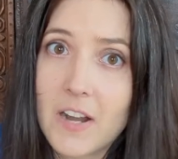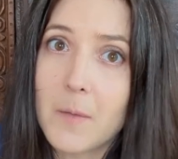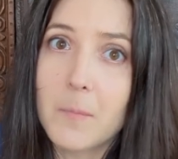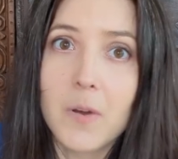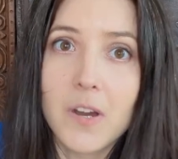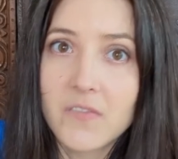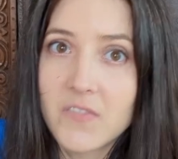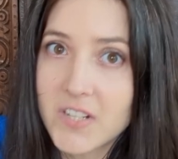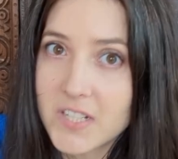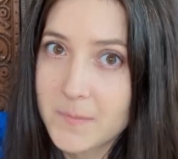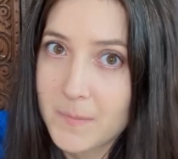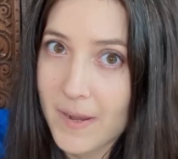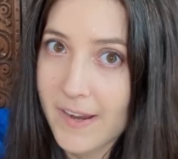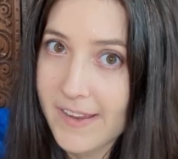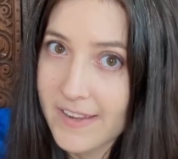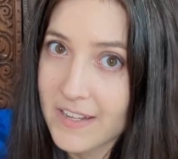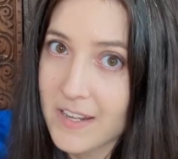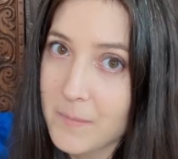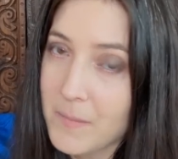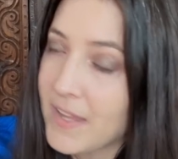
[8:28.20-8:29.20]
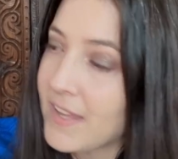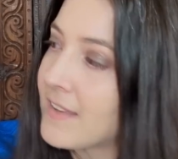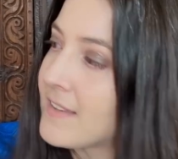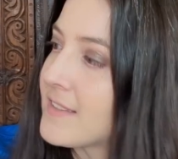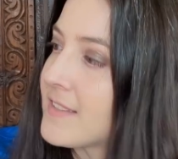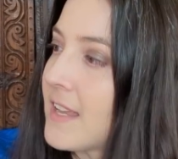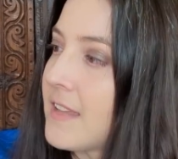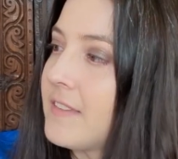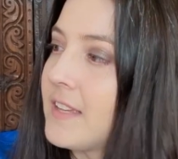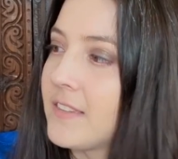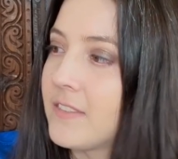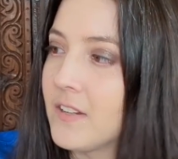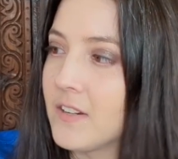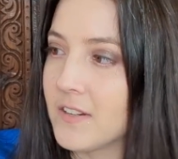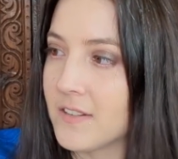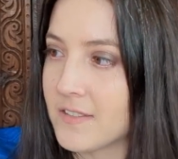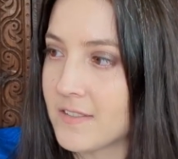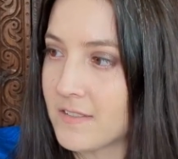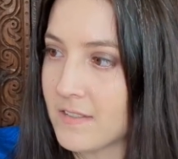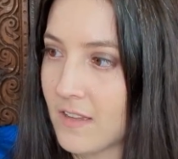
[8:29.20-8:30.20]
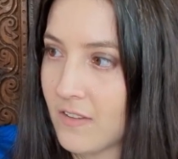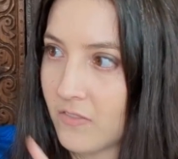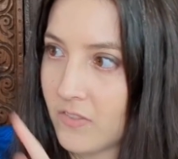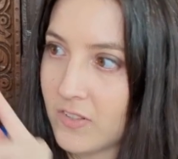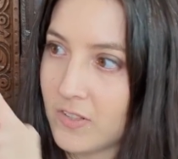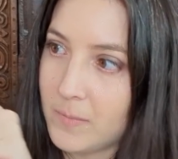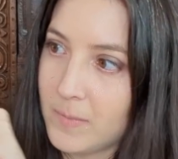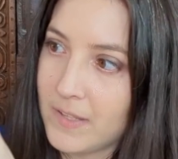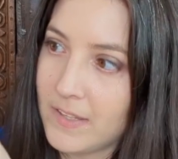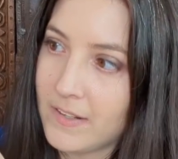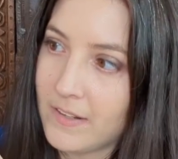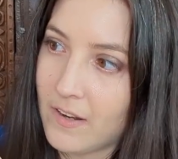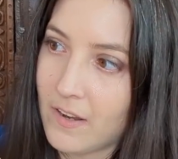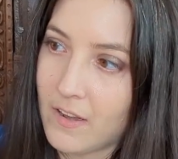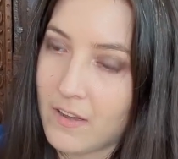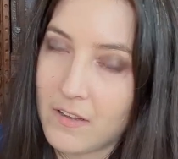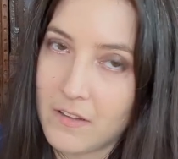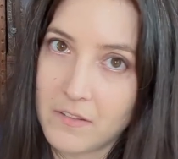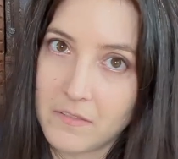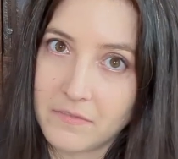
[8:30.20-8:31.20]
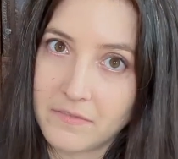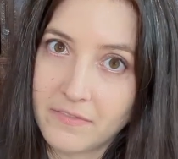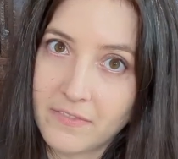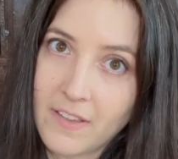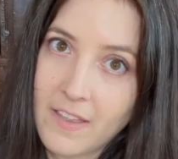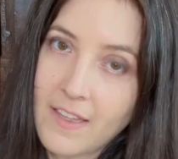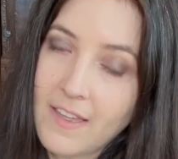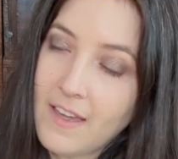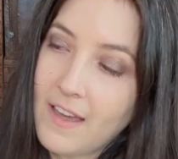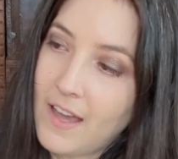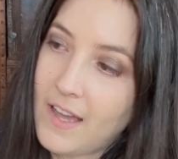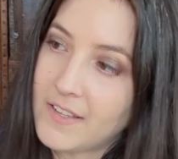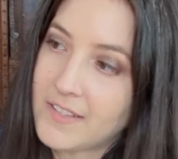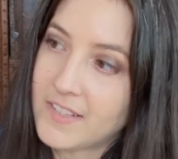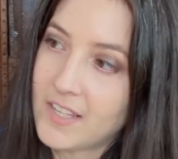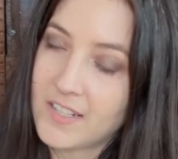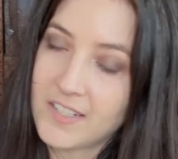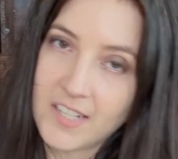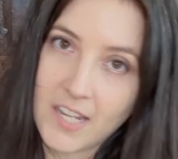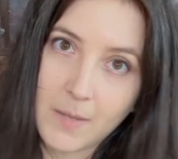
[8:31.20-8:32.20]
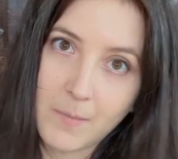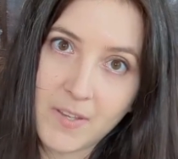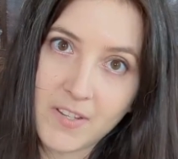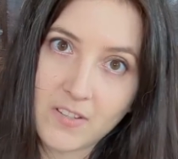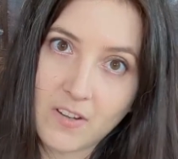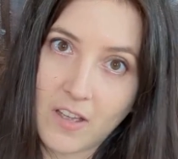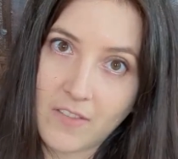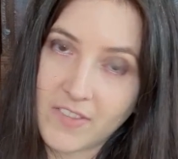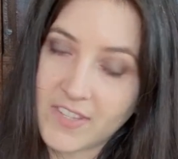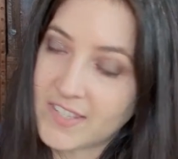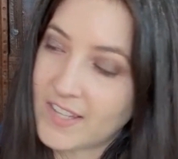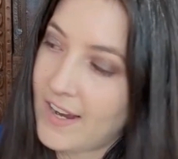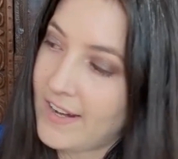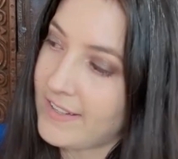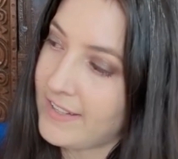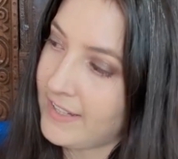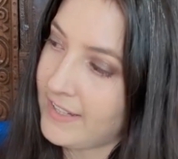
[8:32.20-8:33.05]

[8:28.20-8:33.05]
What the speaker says: not perfect by any means. I think there's a little bit of sun damage on the side